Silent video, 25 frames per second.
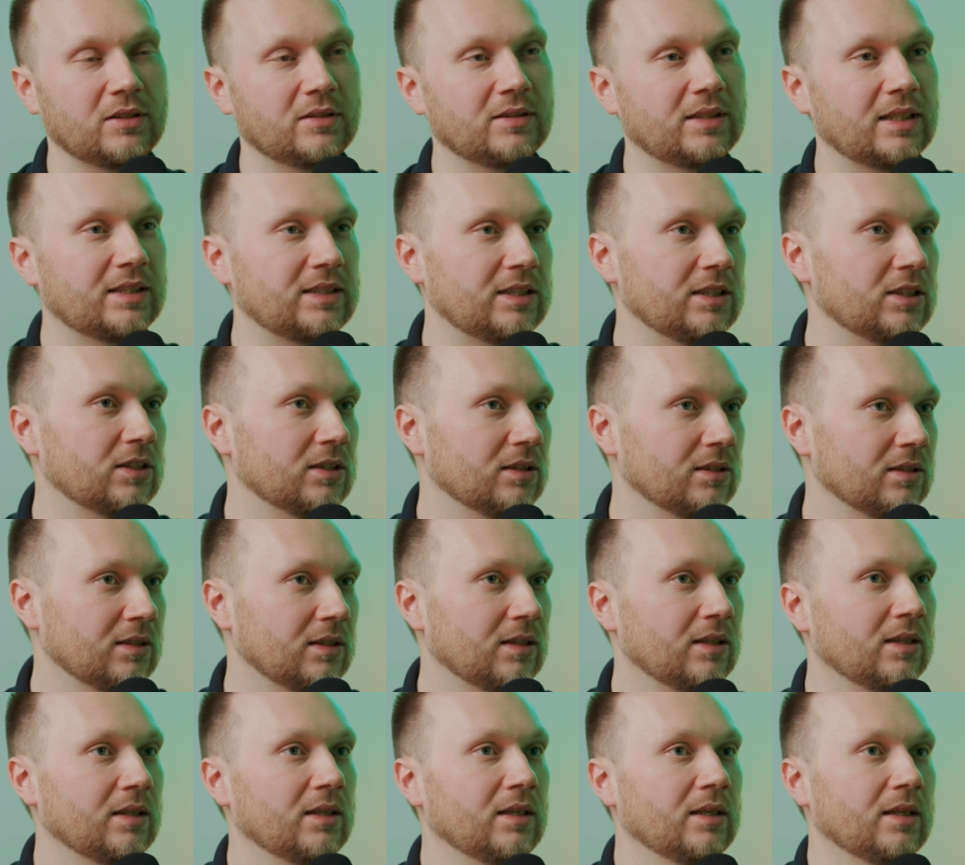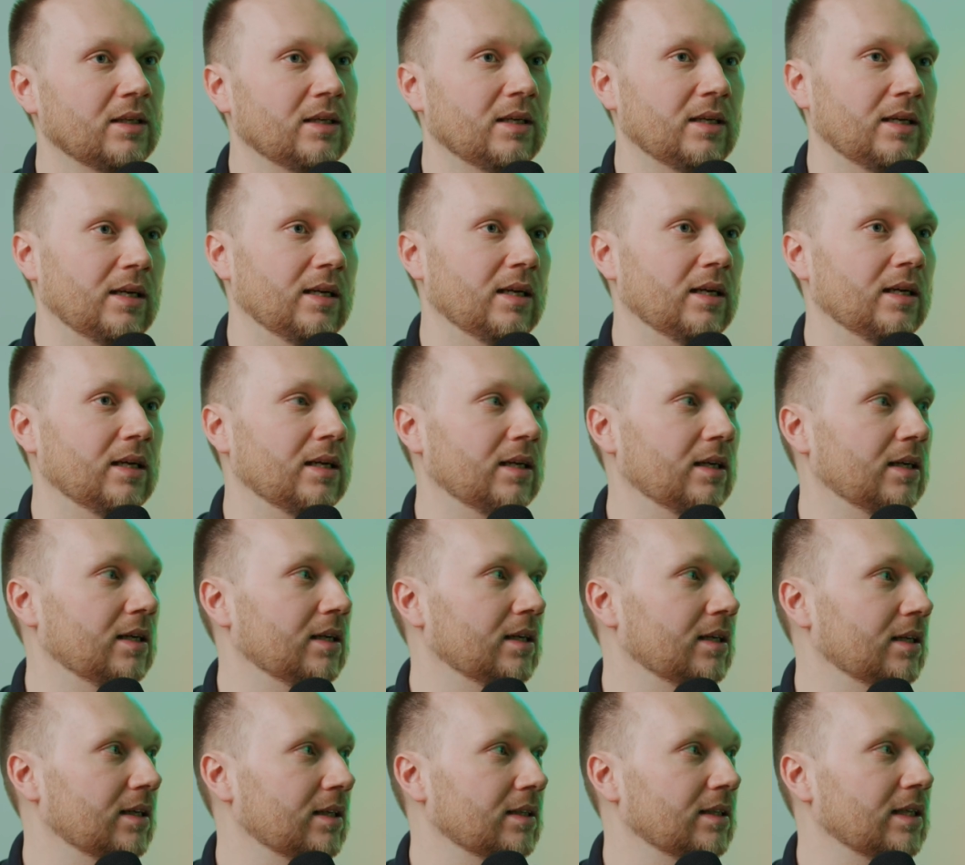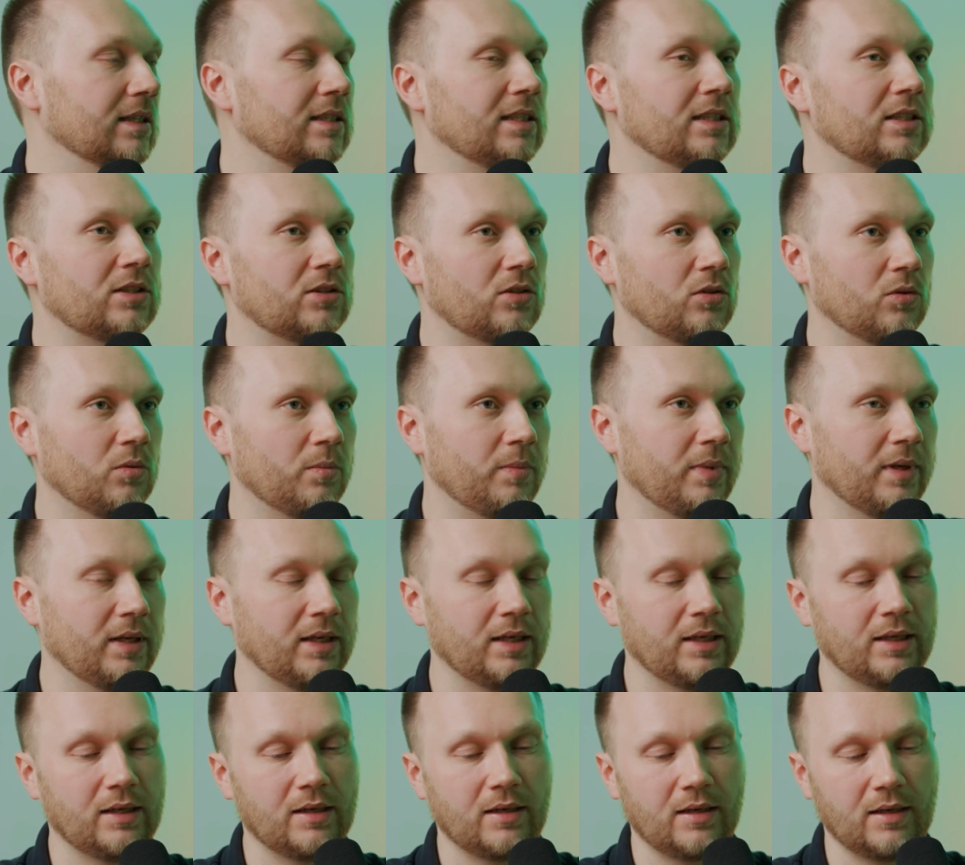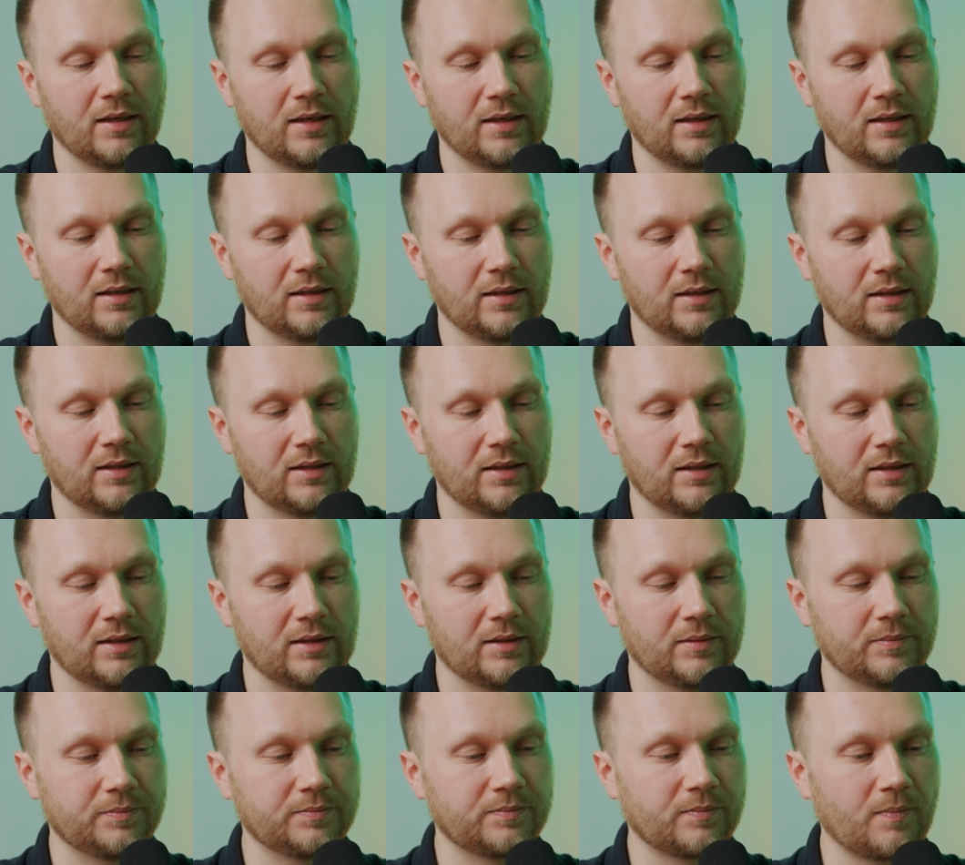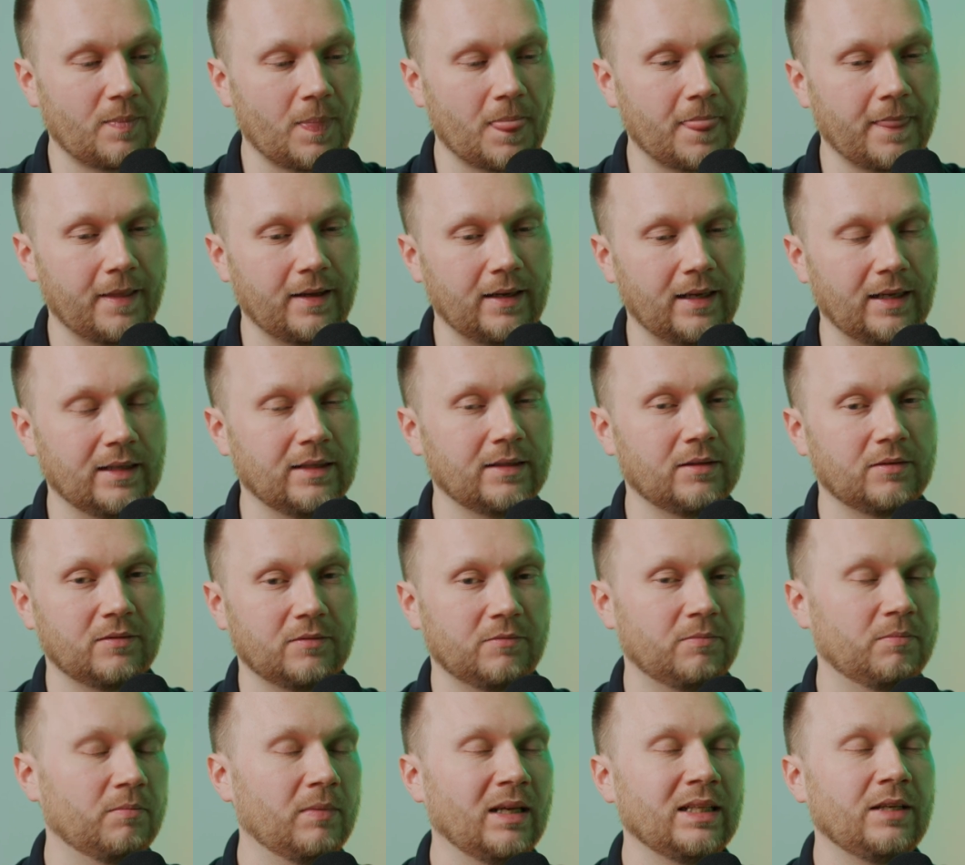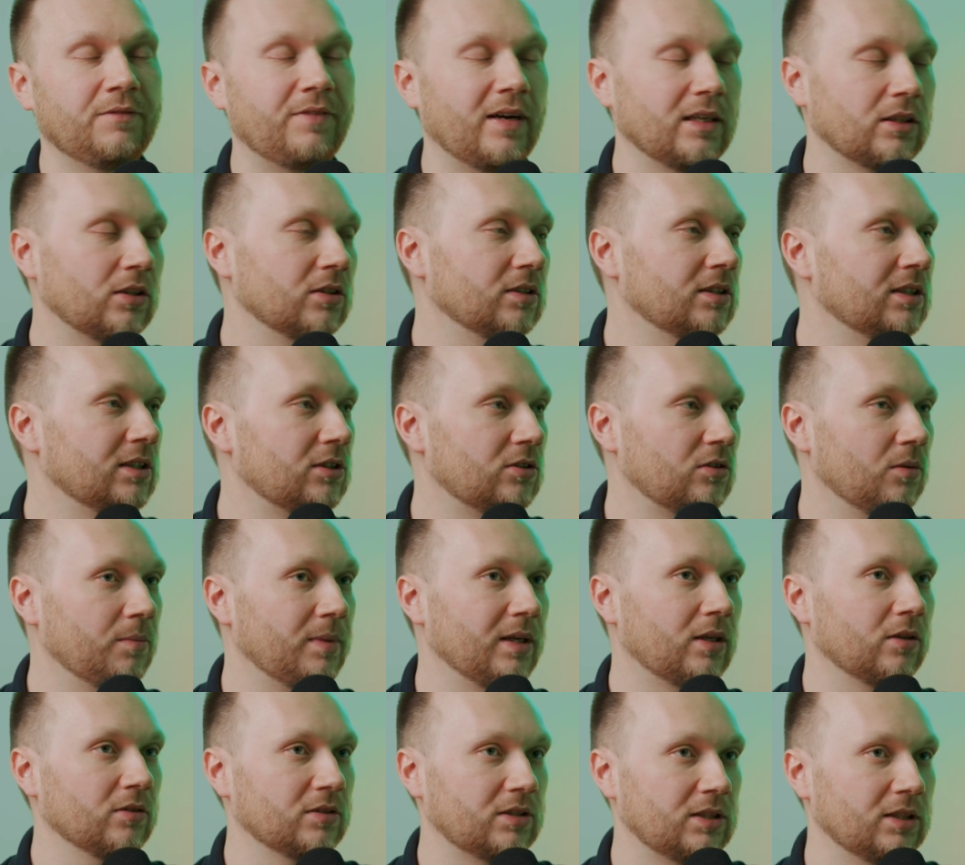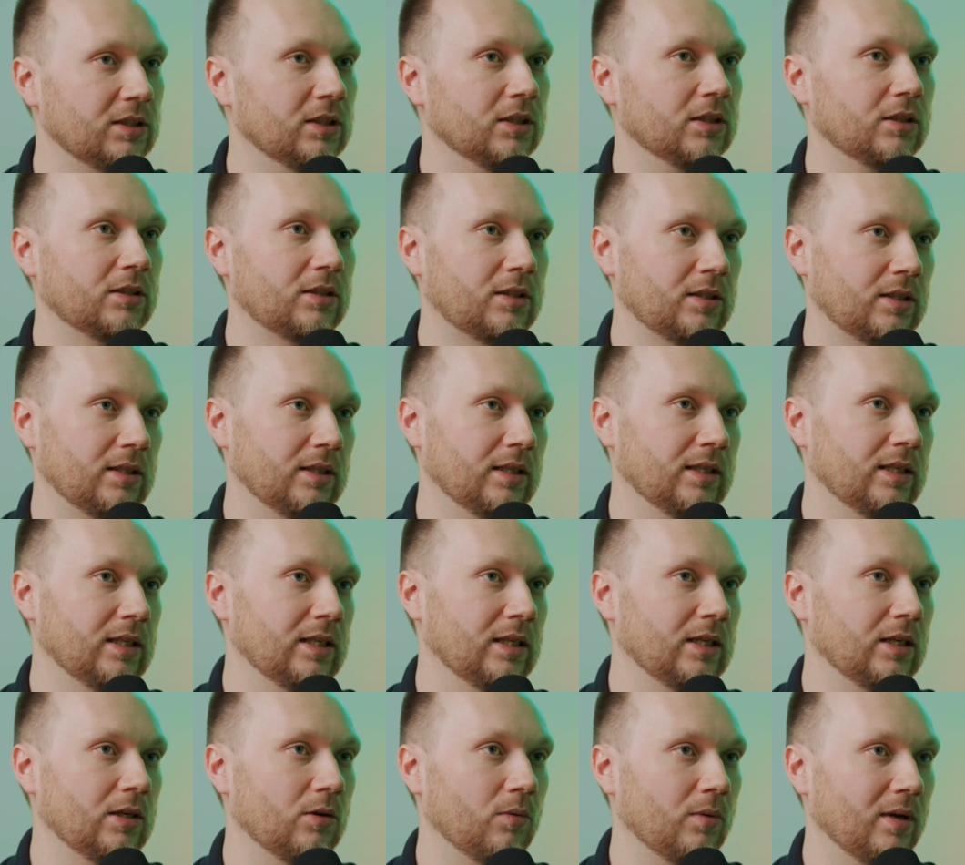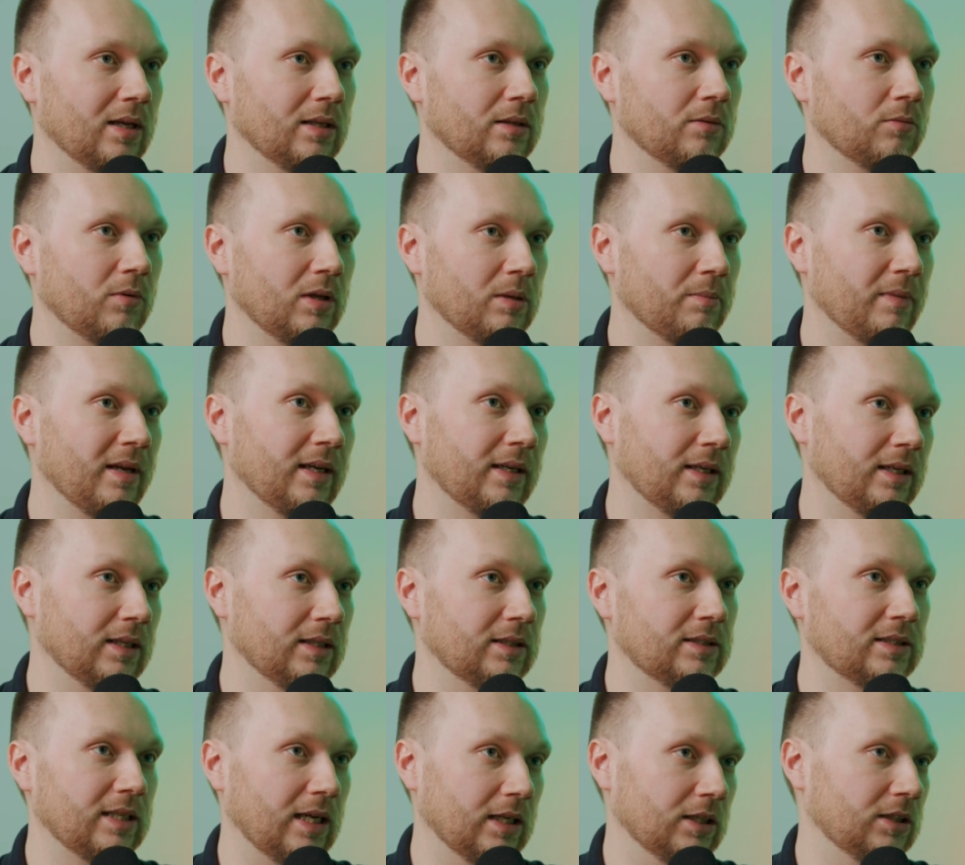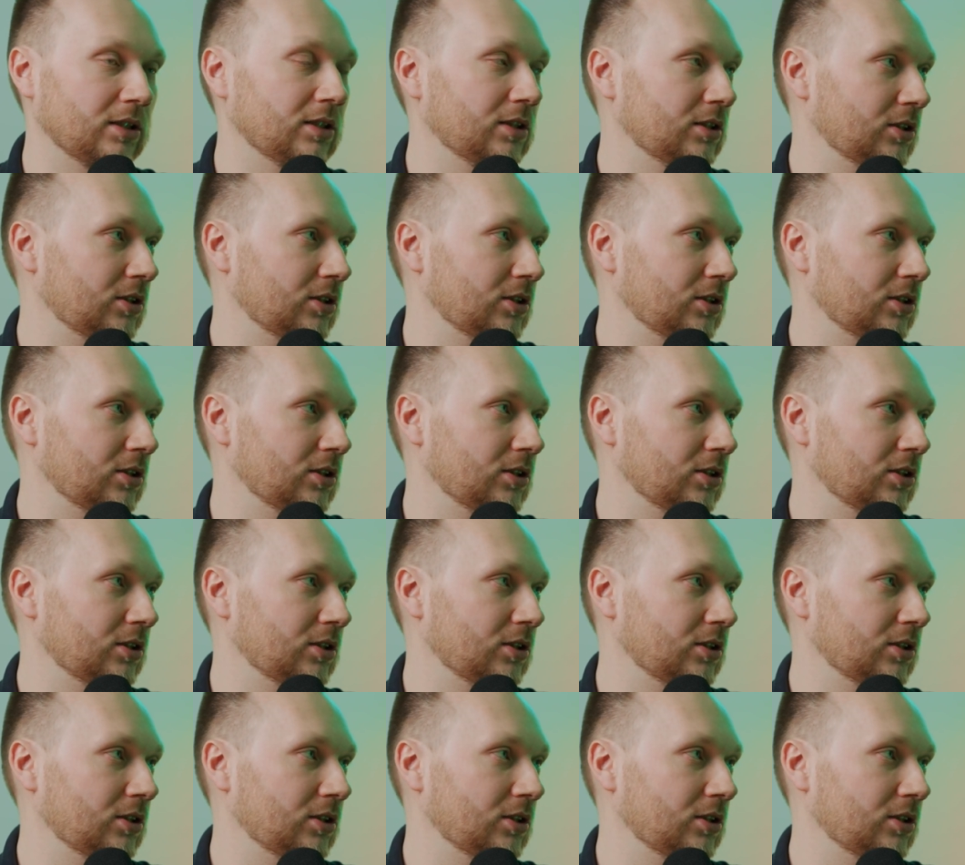decision that needs to be, and many factors needs to be considered when making such.